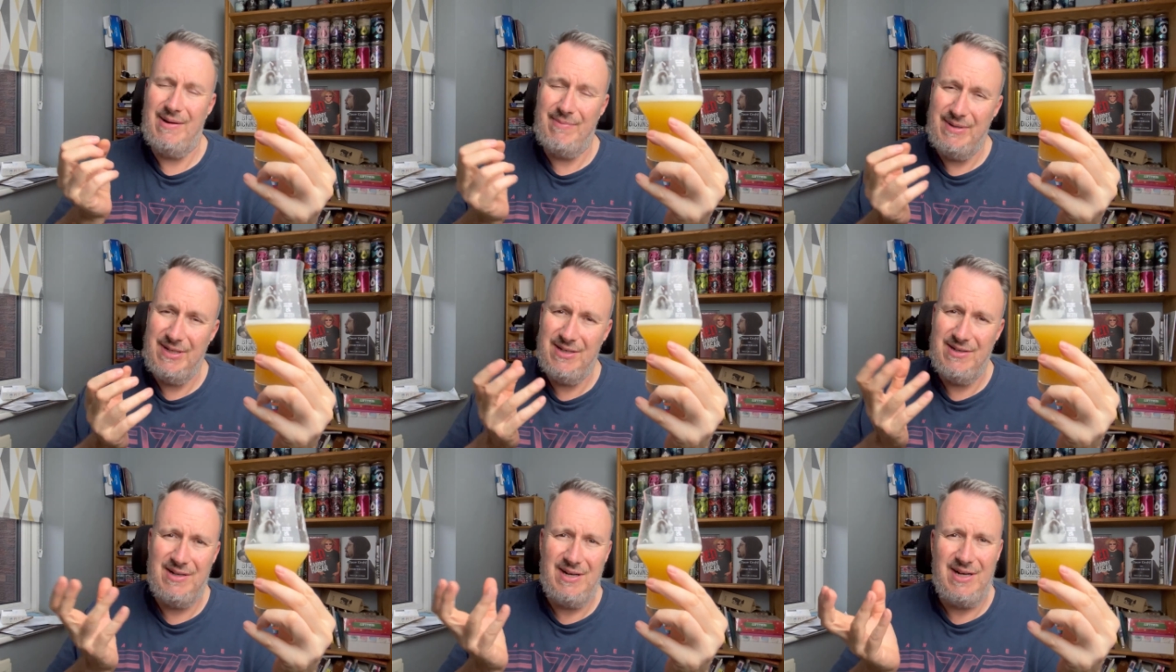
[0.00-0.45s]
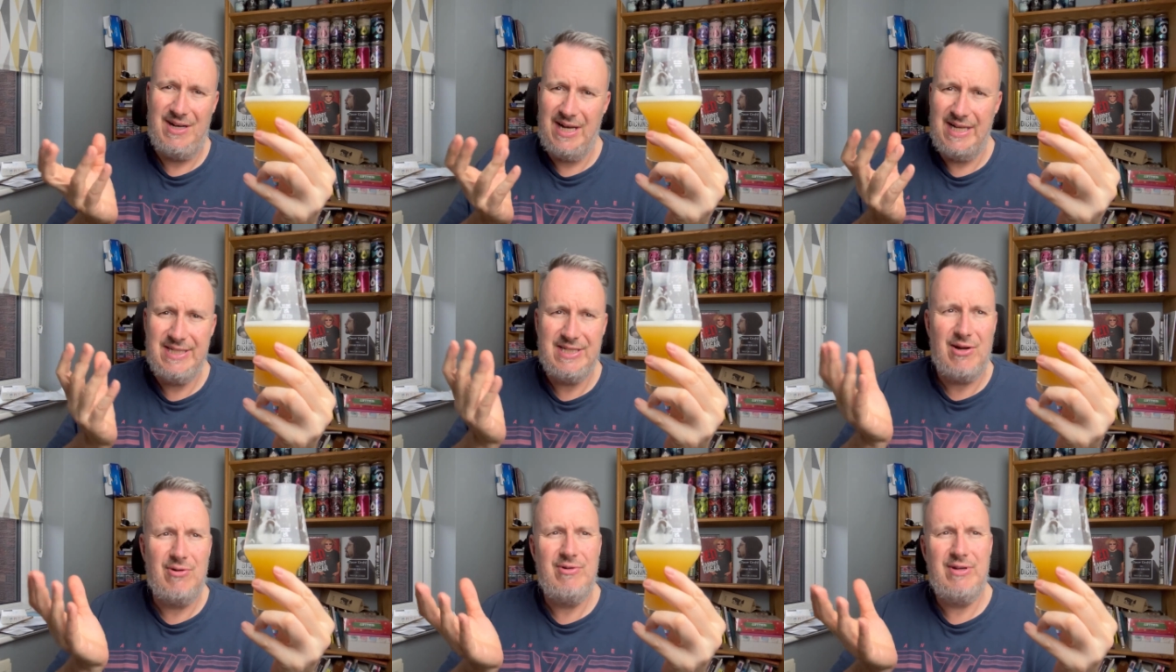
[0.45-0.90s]
I mean,
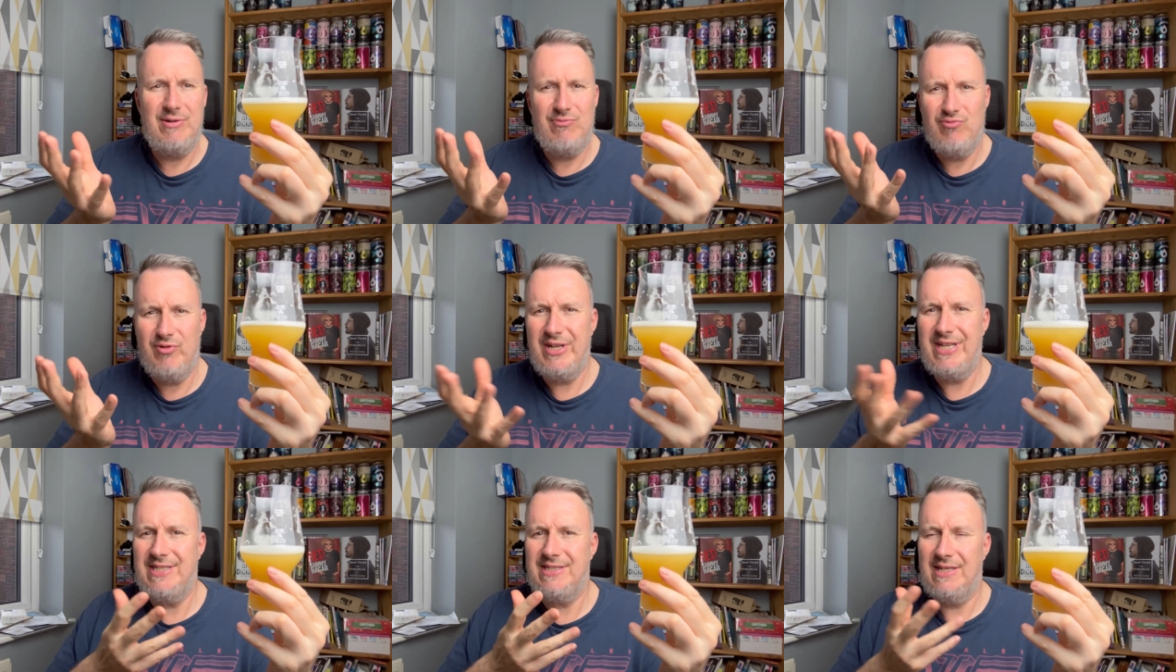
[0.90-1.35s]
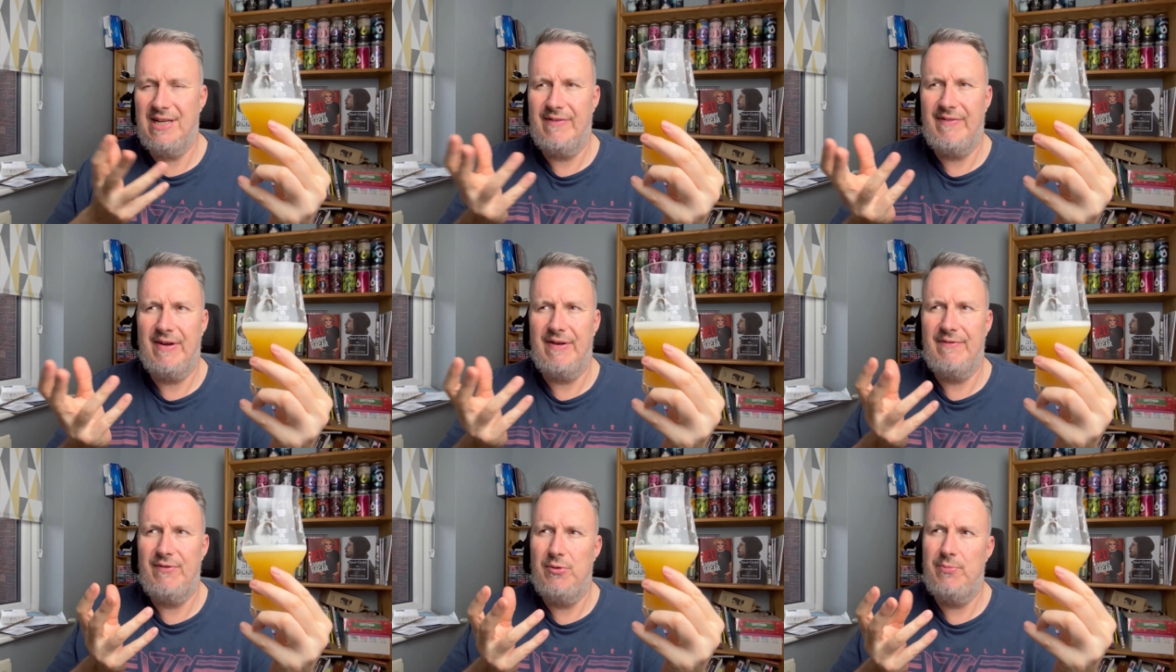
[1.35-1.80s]
it's only recently I've
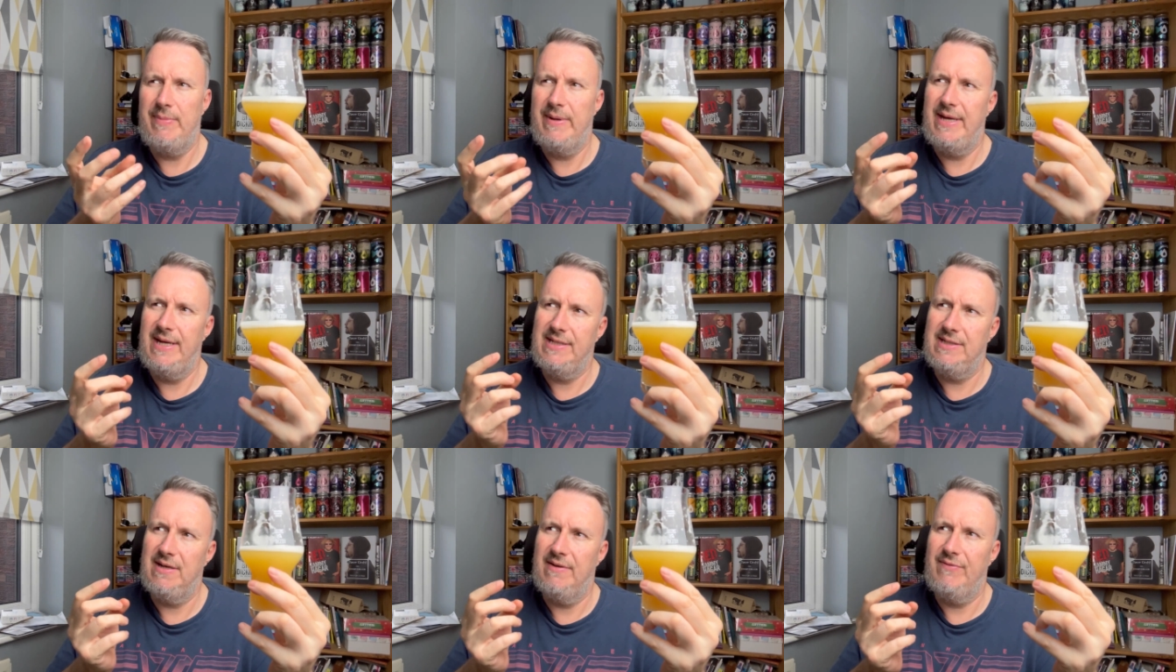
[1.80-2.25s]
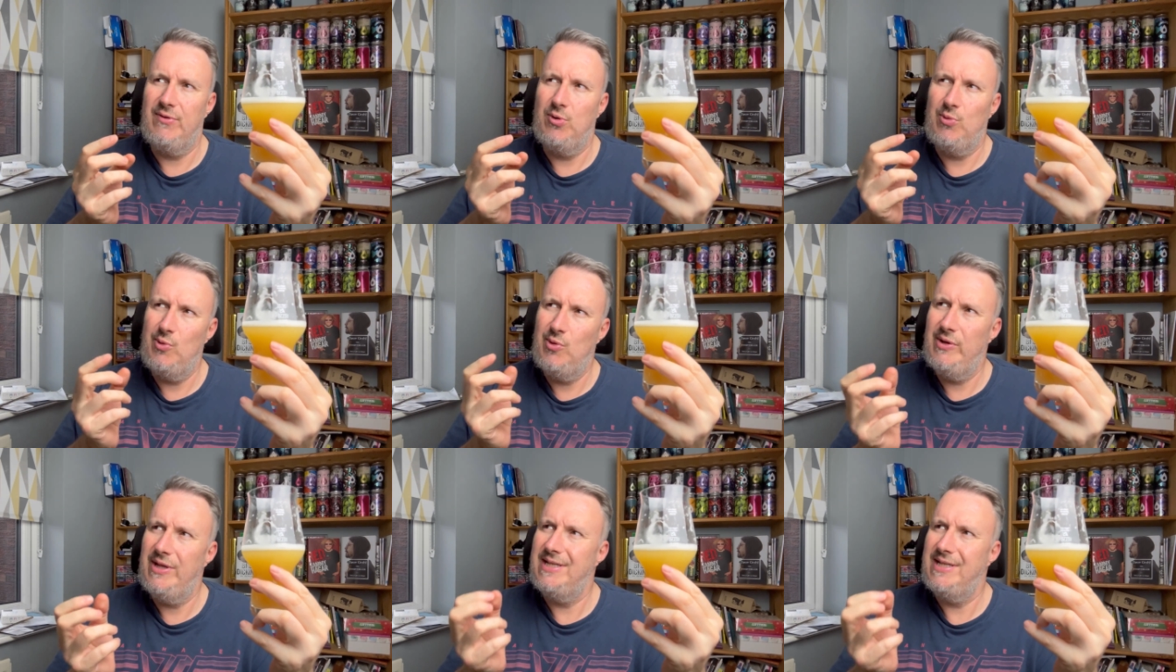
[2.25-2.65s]
had a few beers and I thought, well,